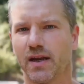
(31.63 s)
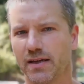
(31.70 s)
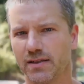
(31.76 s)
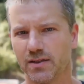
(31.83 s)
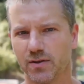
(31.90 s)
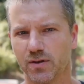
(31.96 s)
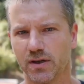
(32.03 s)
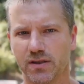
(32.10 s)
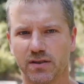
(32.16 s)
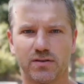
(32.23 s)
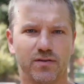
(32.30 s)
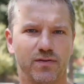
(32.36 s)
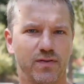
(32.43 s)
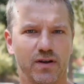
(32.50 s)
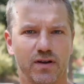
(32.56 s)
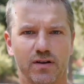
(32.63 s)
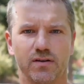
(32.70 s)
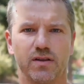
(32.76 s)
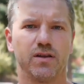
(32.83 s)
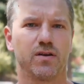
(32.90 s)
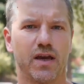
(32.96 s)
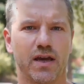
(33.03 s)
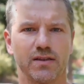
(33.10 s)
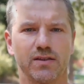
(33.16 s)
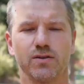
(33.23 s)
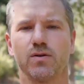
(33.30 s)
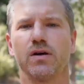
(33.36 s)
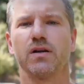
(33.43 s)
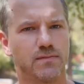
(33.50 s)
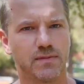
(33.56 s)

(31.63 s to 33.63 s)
Can I do it? There's a fear that you can't do it.